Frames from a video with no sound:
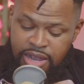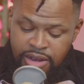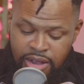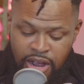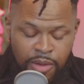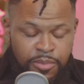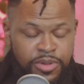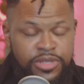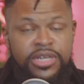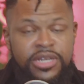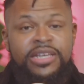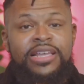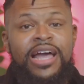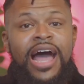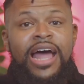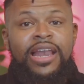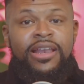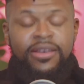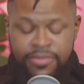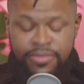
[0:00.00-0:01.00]
100%
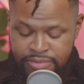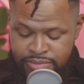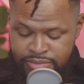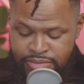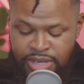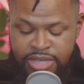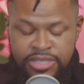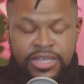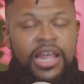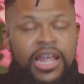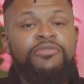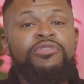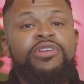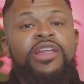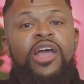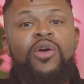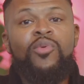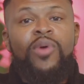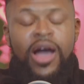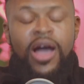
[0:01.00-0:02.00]
cotton. It's the everyday
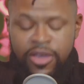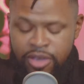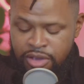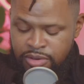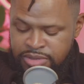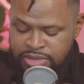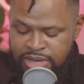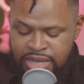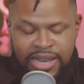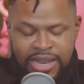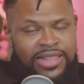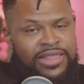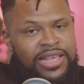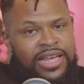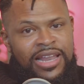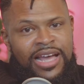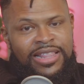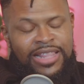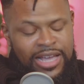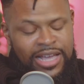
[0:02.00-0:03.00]
wear. You know what I'm saying? Not
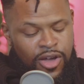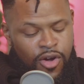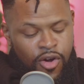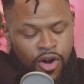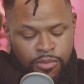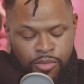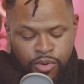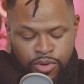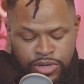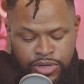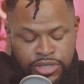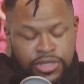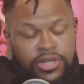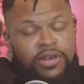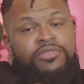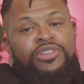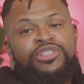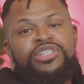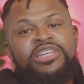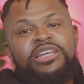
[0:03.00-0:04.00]
that cardboard stuff, the
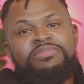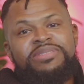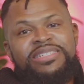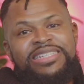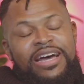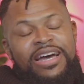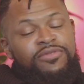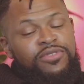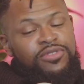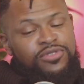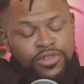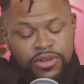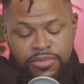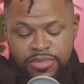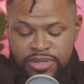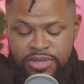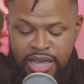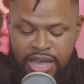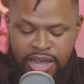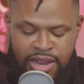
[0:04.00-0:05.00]
cheap stuff. You see what I'm saying?